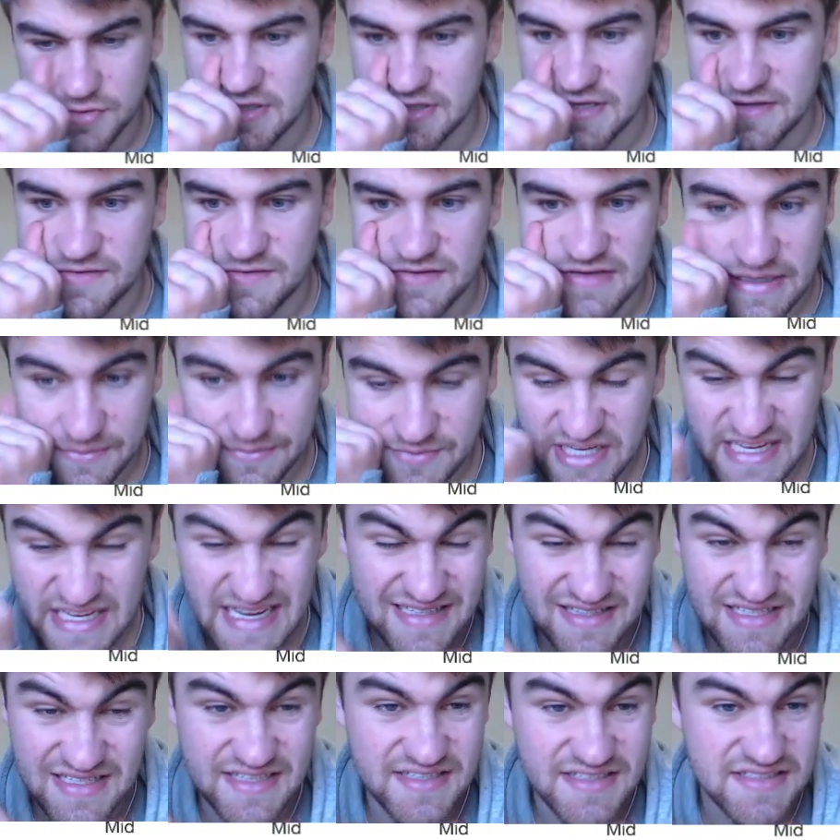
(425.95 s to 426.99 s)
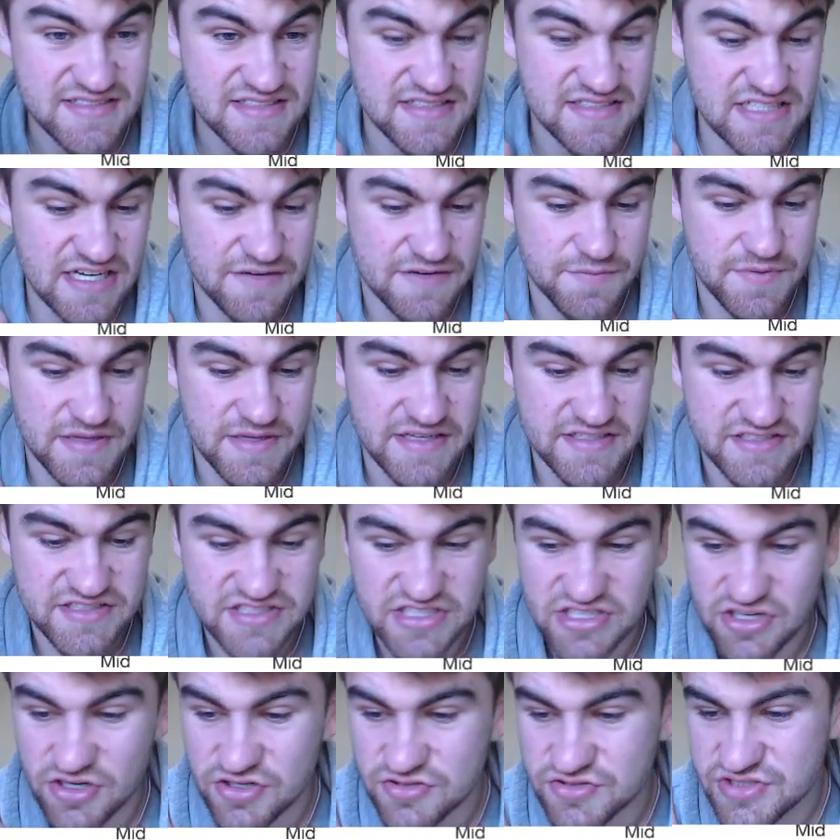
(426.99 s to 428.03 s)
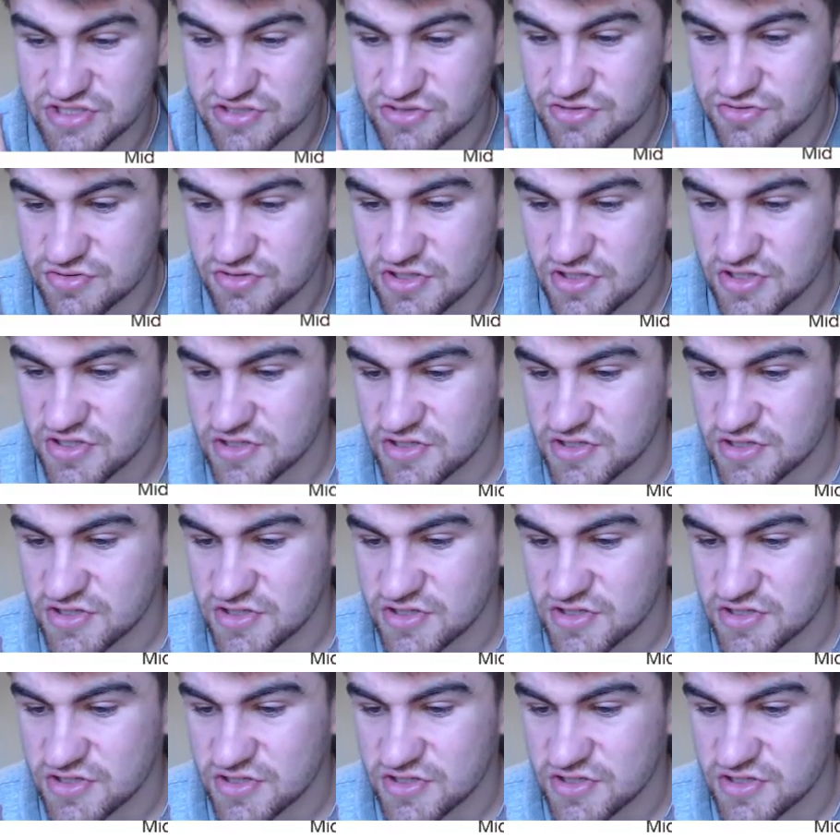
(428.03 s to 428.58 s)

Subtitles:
And, I mean, Adelaide is a tough place to go to.